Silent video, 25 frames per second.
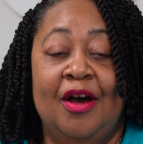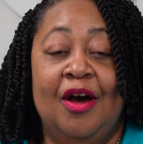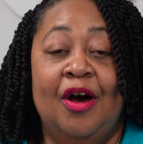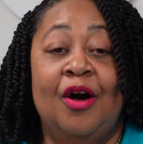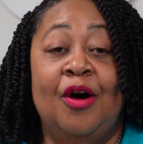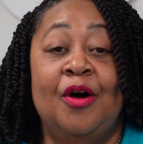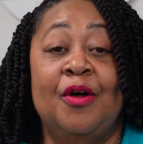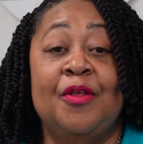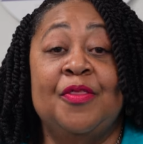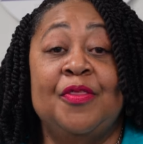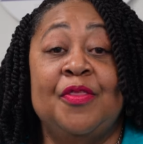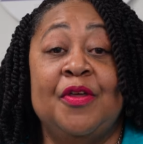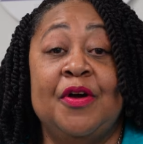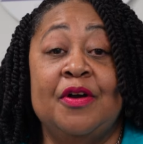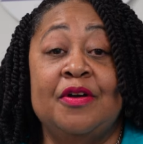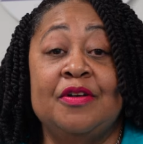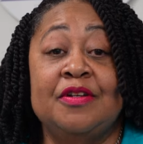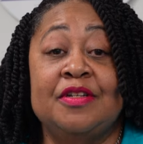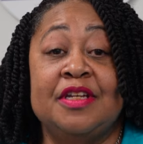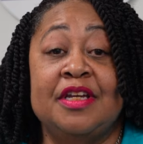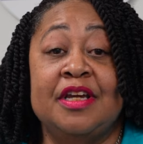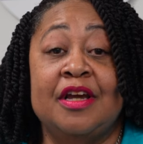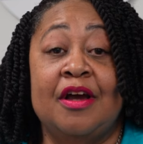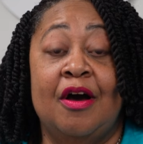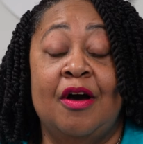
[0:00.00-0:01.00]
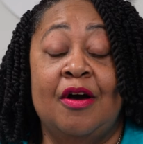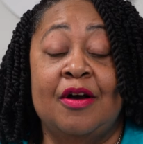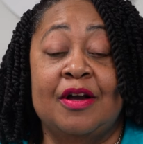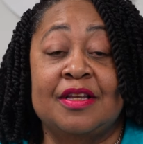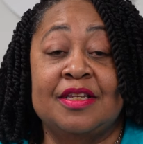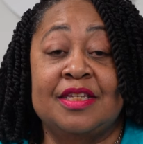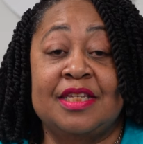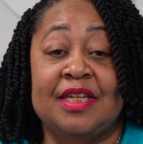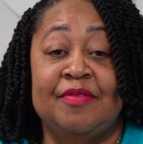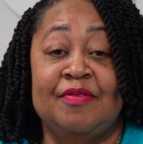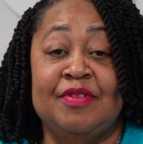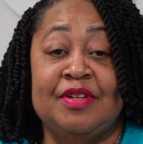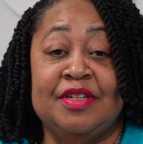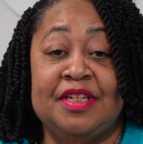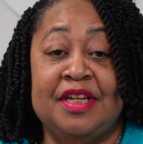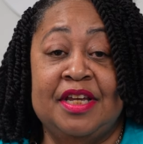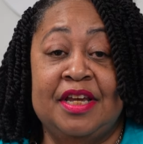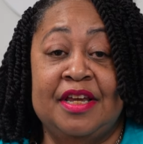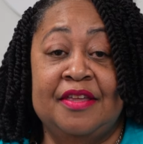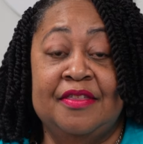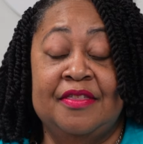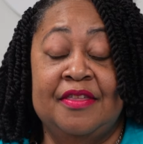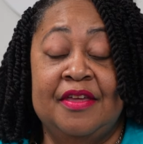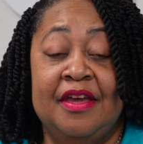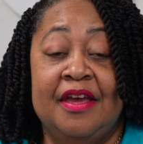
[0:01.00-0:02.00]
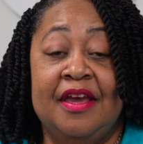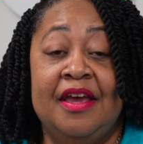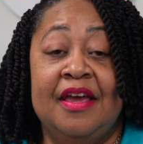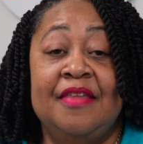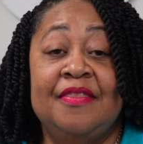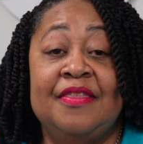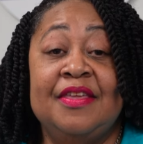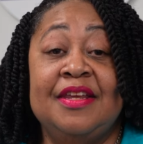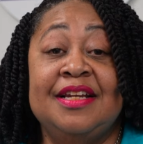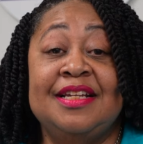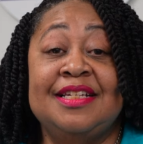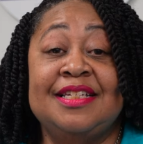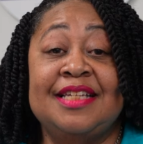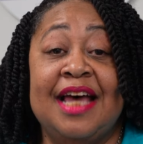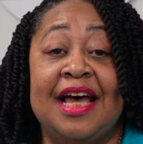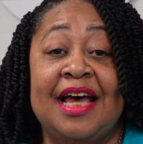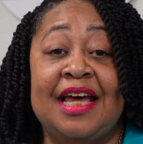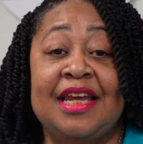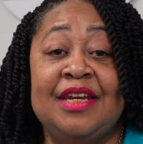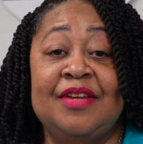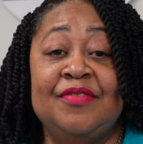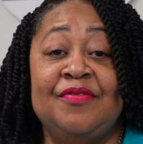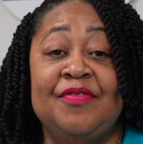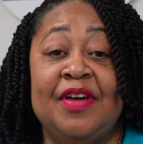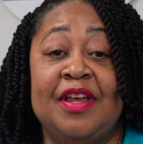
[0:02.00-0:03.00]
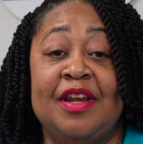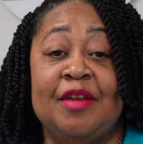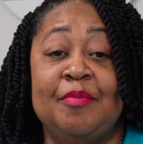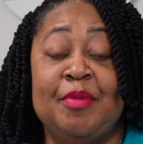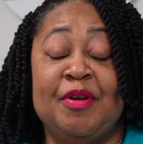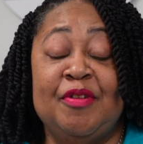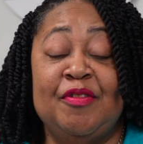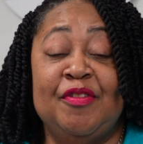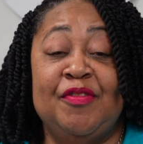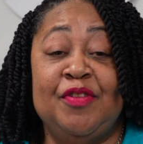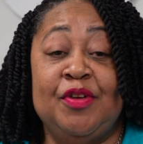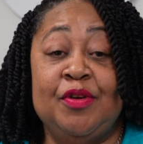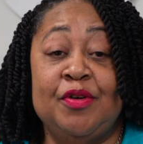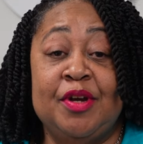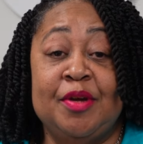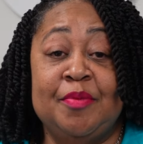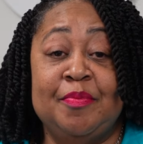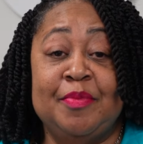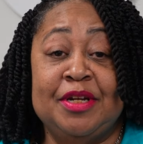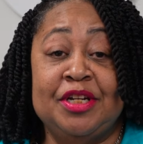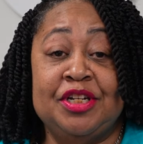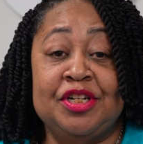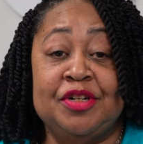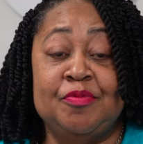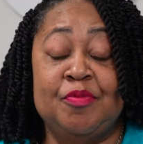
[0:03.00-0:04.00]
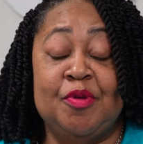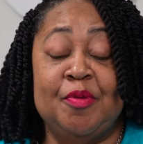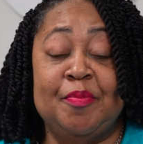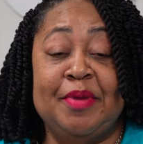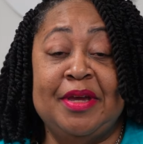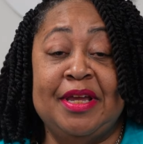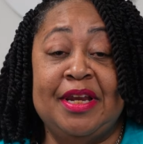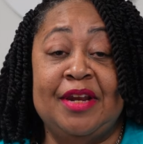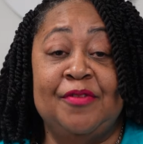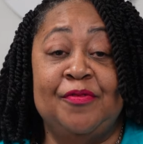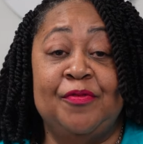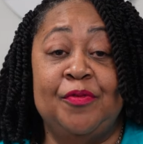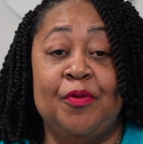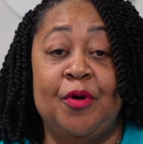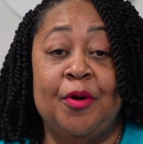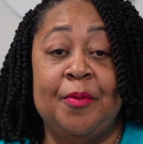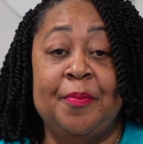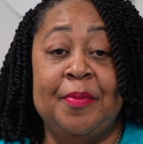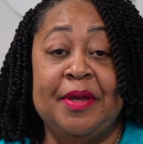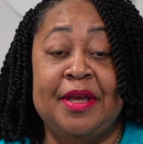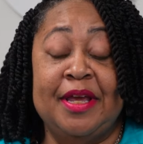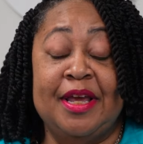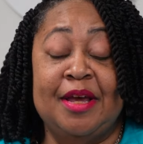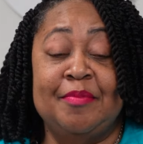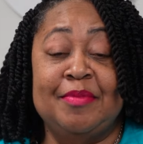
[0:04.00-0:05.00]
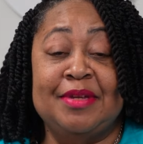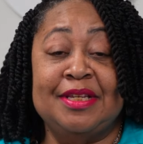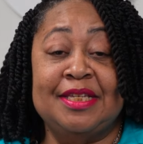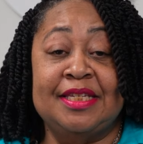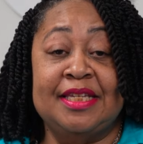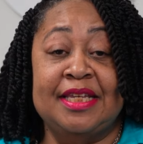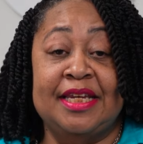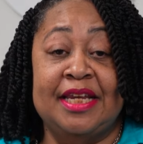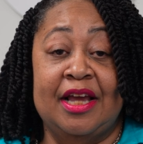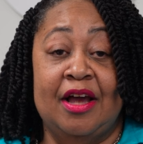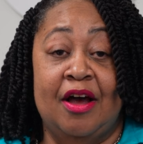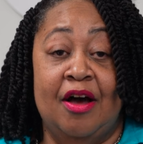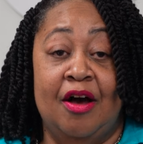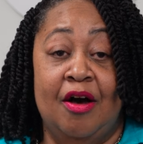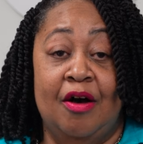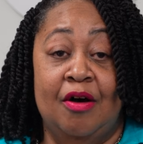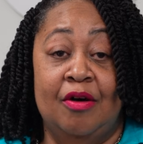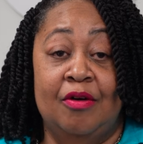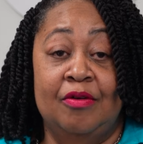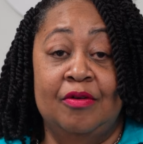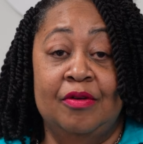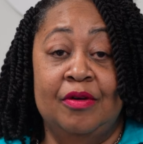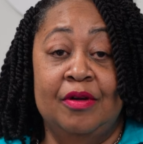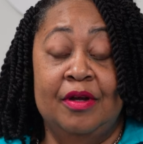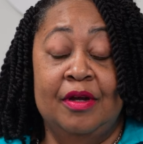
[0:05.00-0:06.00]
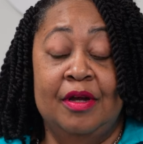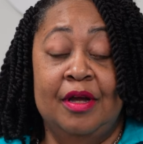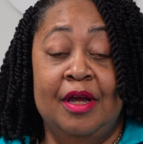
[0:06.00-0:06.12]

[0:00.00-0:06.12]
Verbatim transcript: On Thursday, August seventeenth, the Design Development Review Commission will meet at four p m at City Hall.